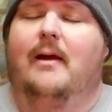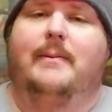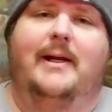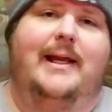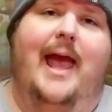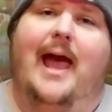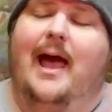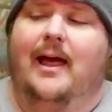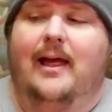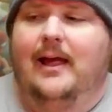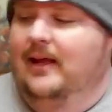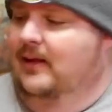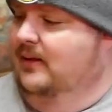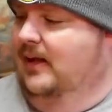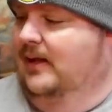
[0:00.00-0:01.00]
But yeah,
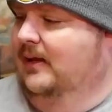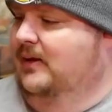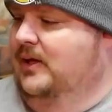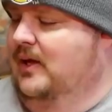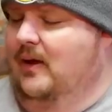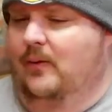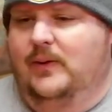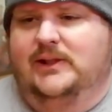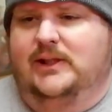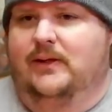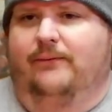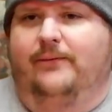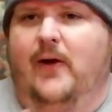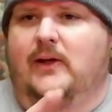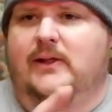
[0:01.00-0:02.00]
it was
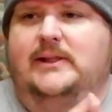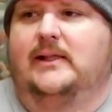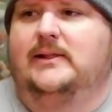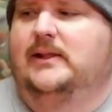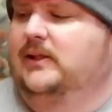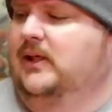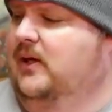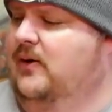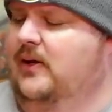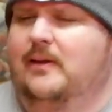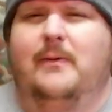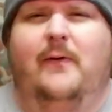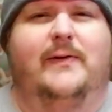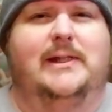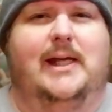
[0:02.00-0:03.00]
a false sense of security. The
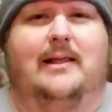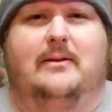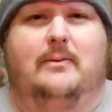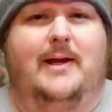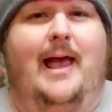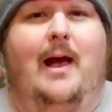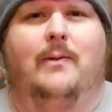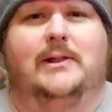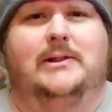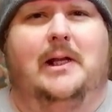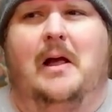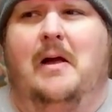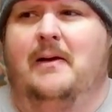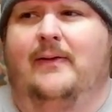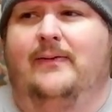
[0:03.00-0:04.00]
movie's like three hours
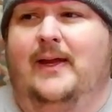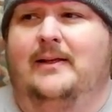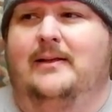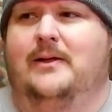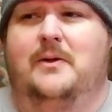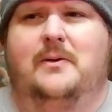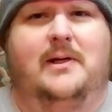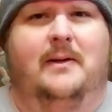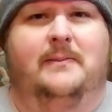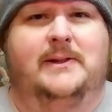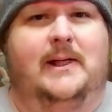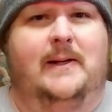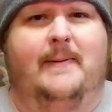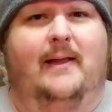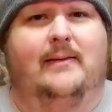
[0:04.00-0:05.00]
long. I think the dude comes
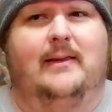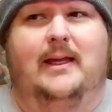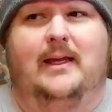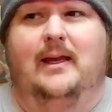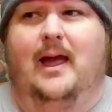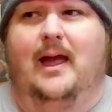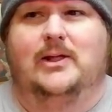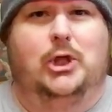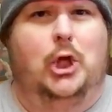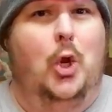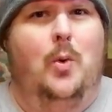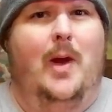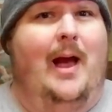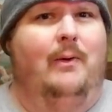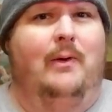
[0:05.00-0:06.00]
in about the uh,
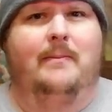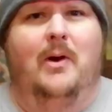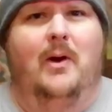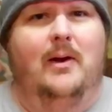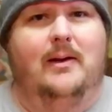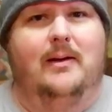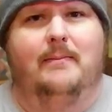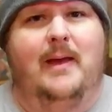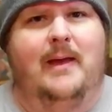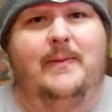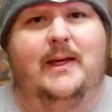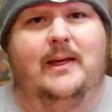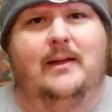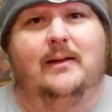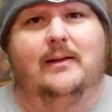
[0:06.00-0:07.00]
two hour mark,
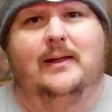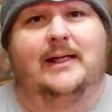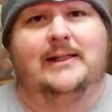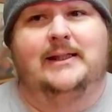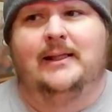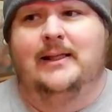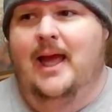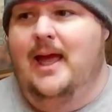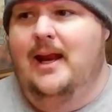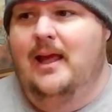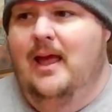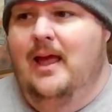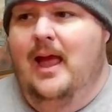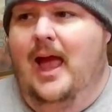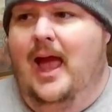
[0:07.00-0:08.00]
maybe less than that.
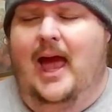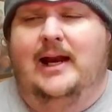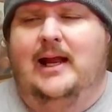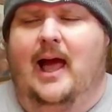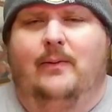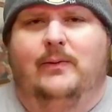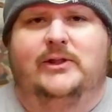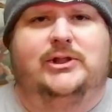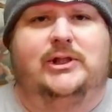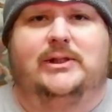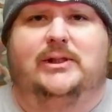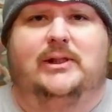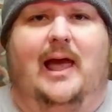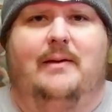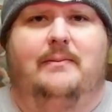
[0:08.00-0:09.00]
And I was
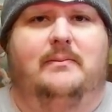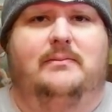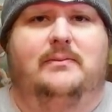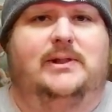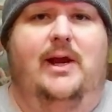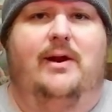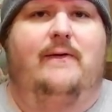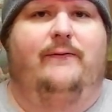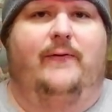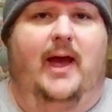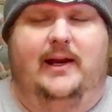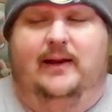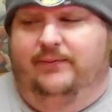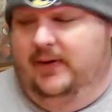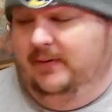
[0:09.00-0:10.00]
just, I'm
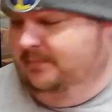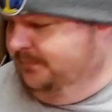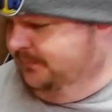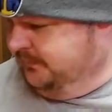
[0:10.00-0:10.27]
terrified of it.